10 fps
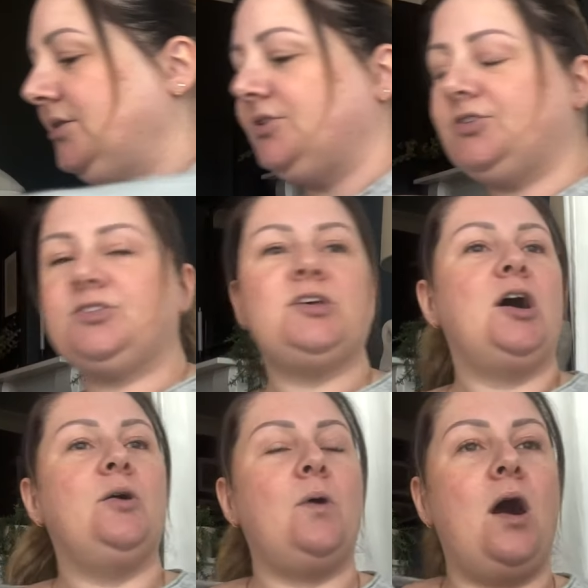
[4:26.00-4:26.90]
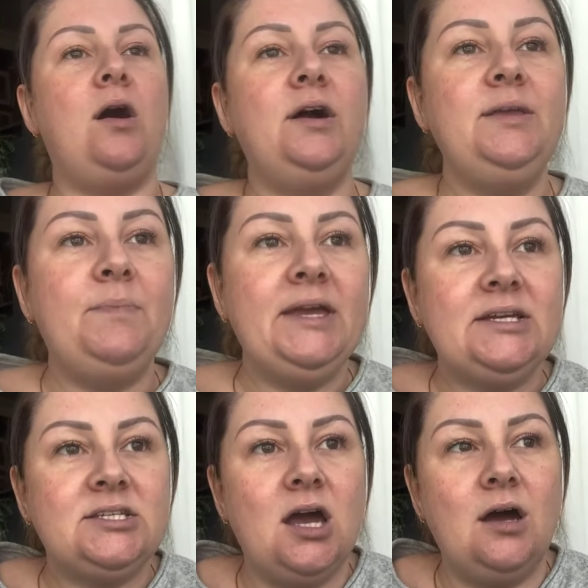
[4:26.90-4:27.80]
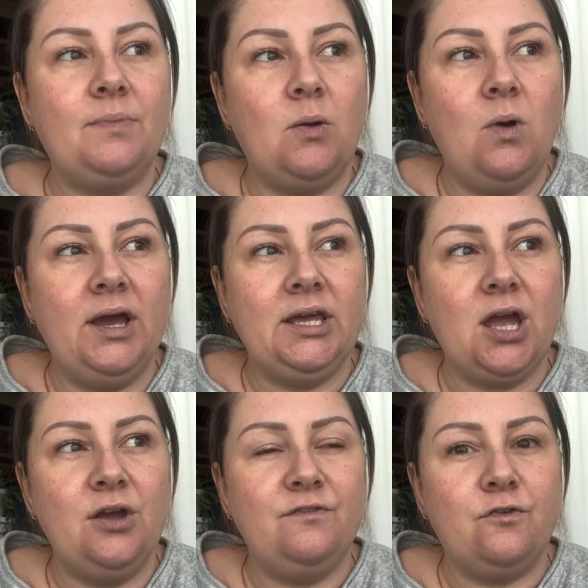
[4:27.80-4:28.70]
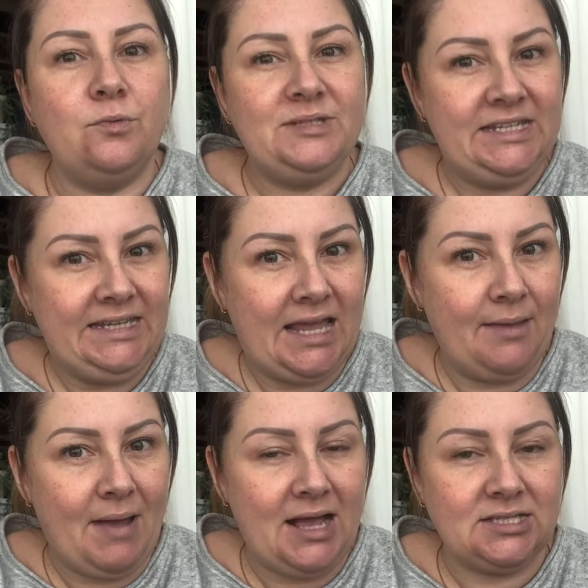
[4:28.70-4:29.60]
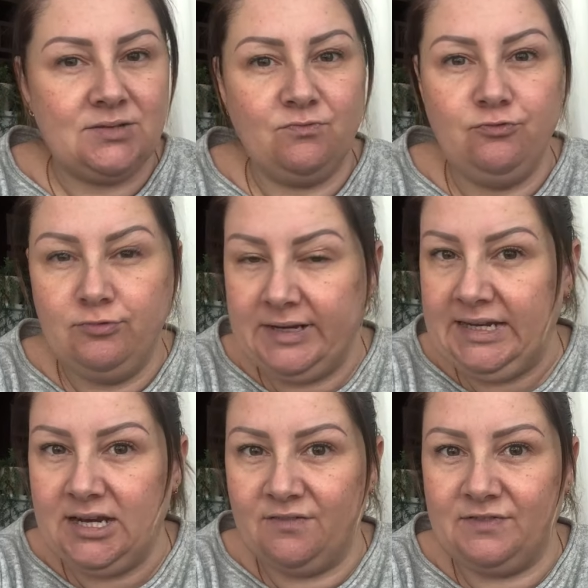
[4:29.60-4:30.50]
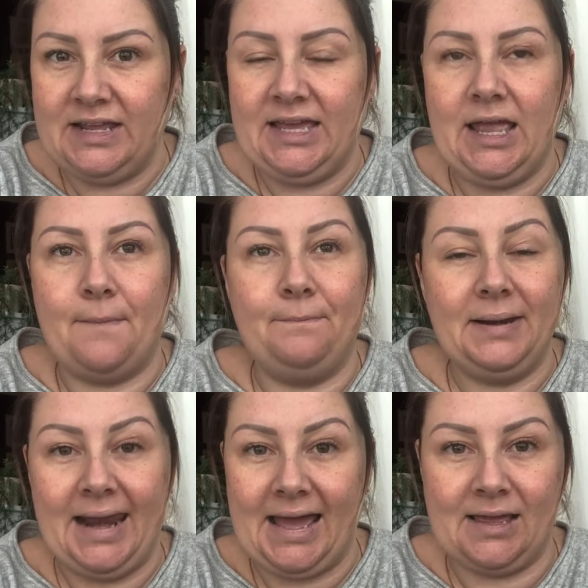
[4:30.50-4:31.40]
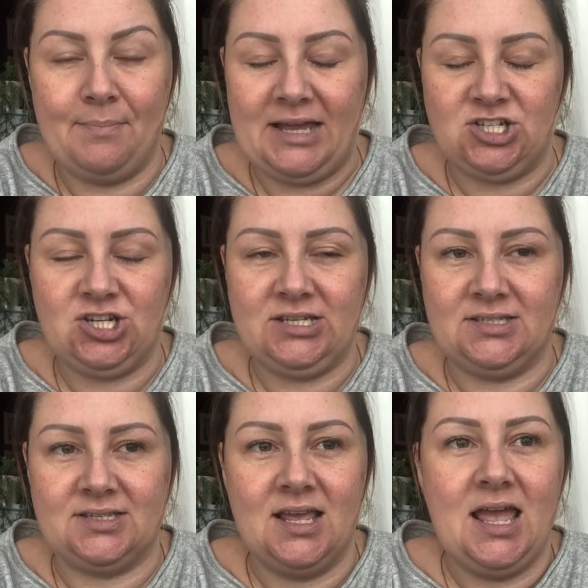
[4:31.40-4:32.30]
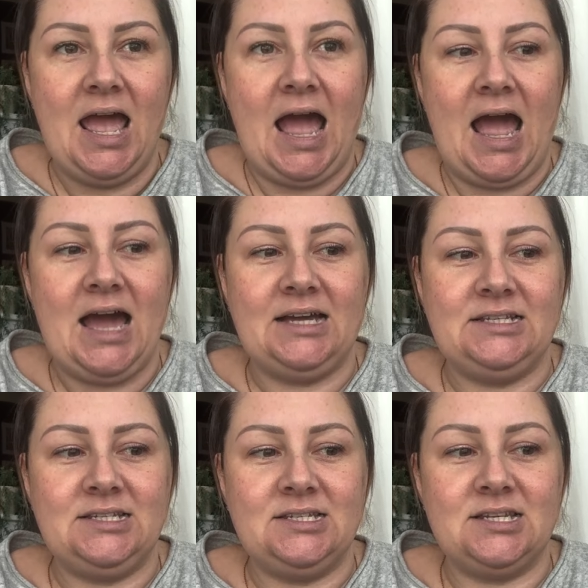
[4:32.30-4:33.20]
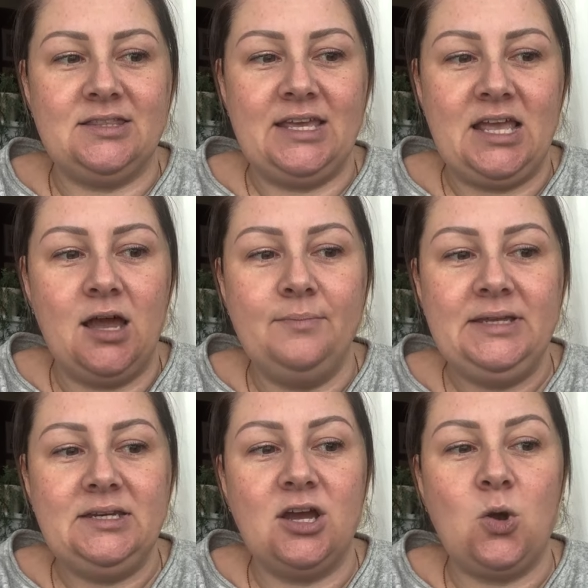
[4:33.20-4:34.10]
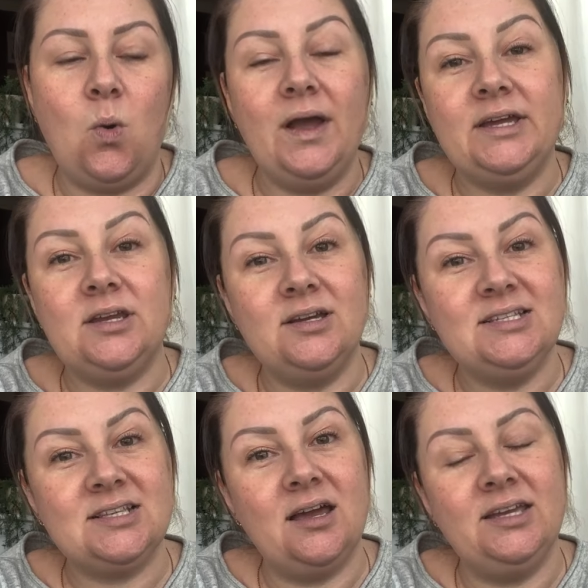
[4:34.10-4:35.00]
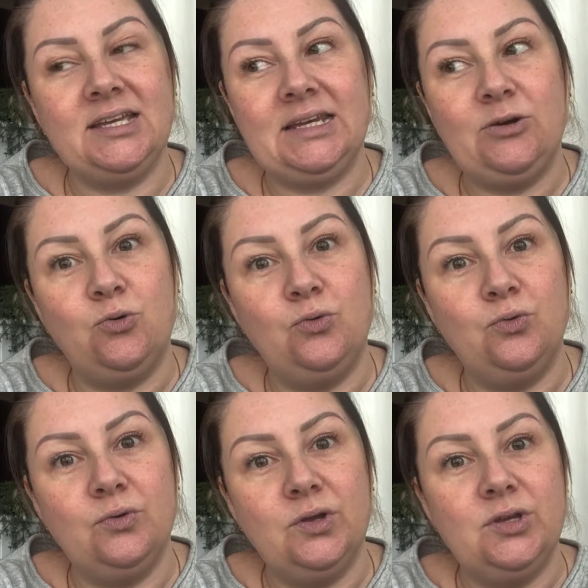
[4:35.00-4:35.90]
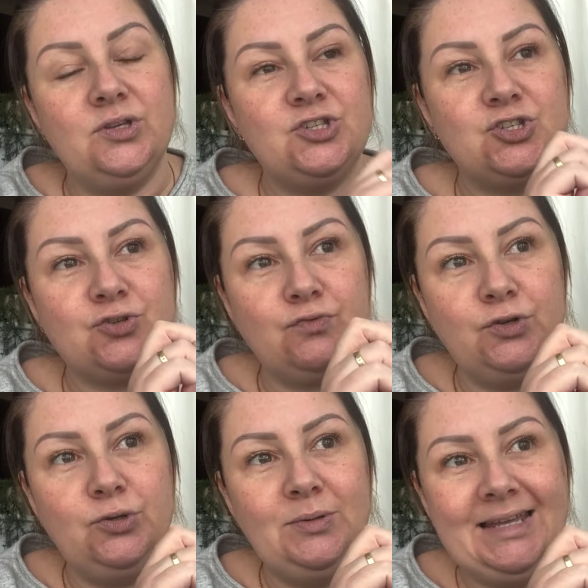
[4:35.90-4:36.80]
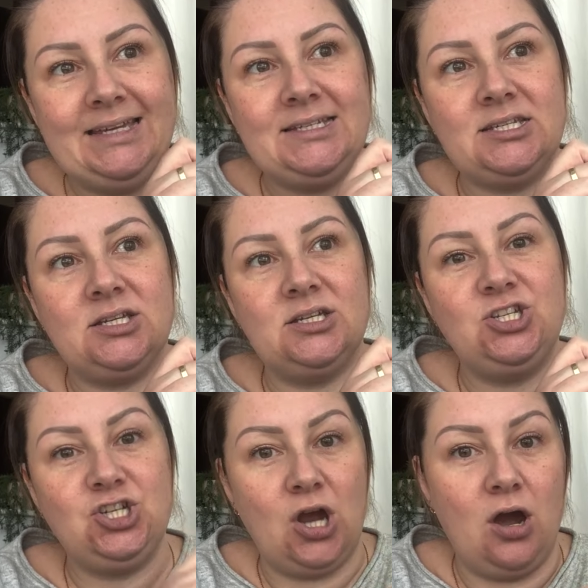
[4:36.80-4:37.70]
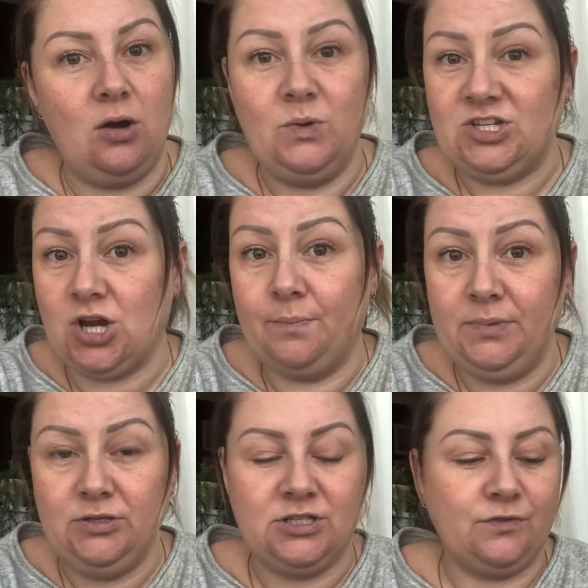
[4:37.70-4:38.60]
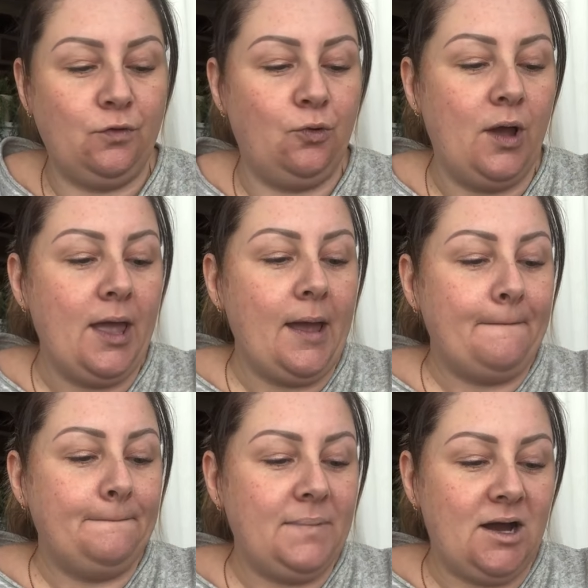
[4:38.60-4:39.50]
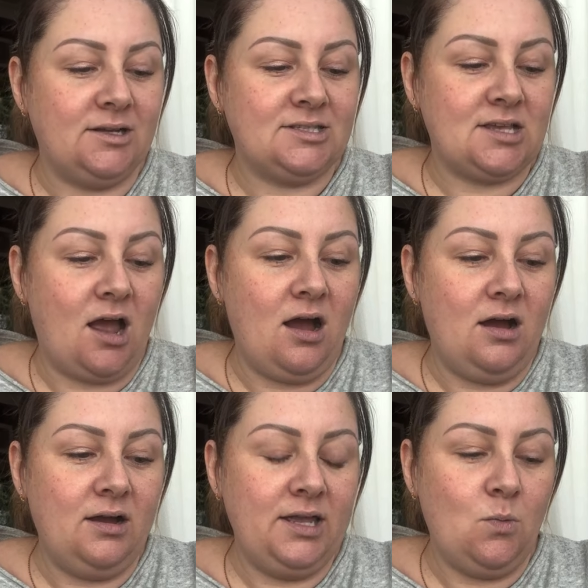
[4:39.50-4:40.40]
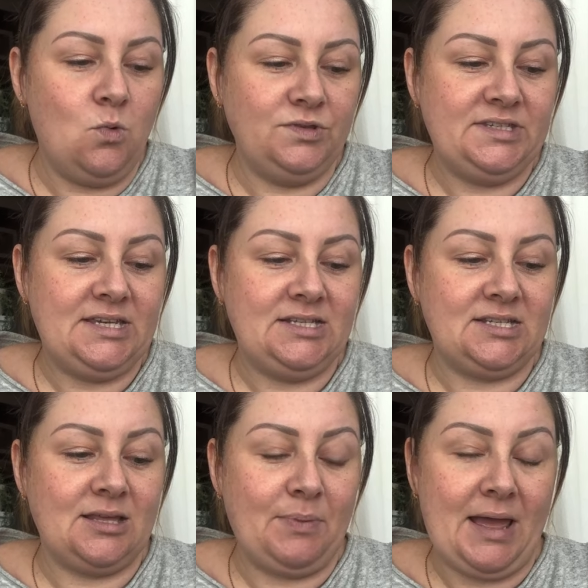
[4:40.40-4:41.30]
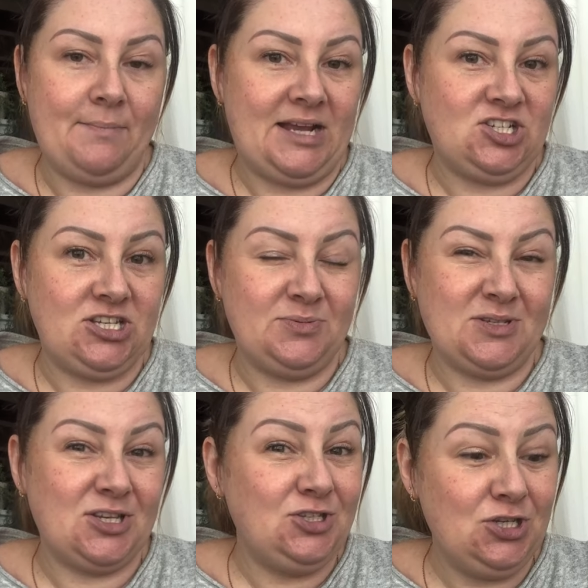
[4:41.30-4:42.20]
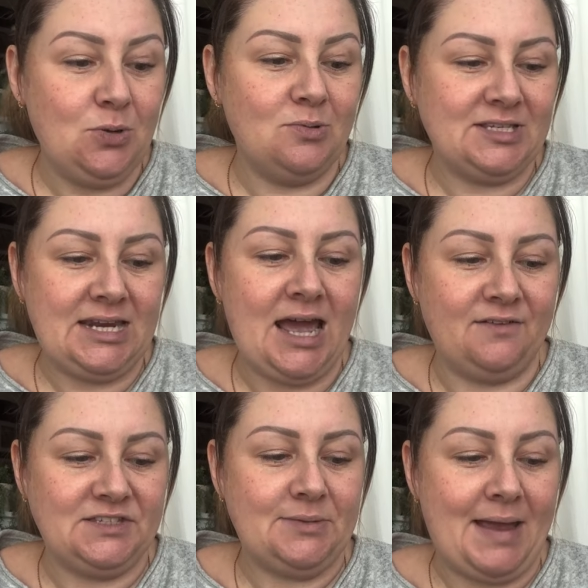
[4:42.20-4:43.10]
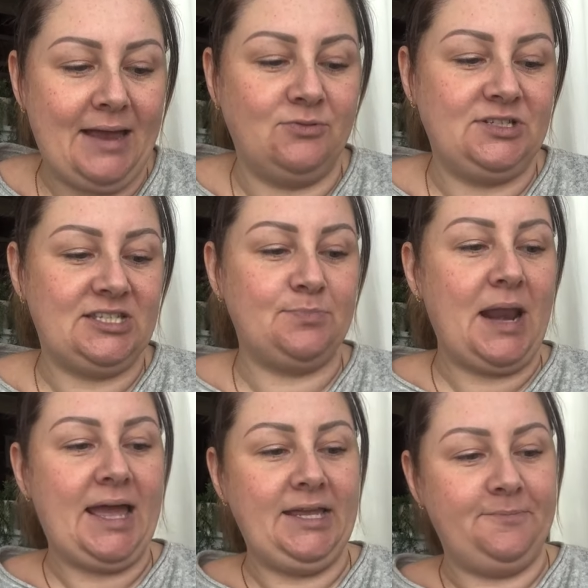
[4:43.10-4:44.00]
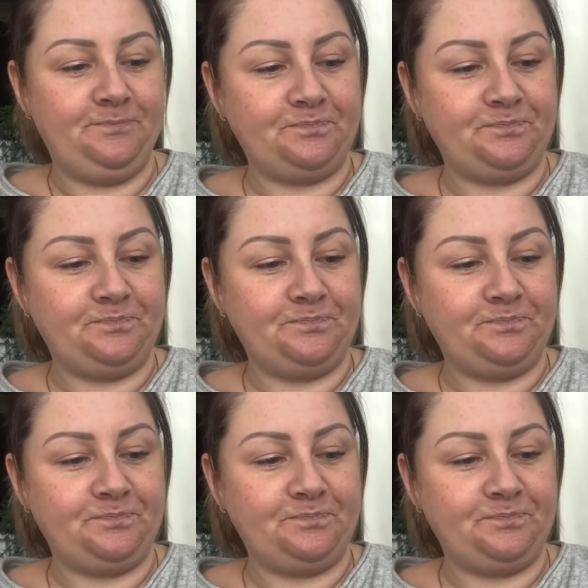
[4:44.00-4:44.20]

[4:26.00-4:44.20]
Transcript: So I picked up a while ago from T K Maxx some really lovely black matches, and they come in a quite a nice like little screw lid jar, which are beautiful. But I wanted the black matches because I knew I was going to have some out on display.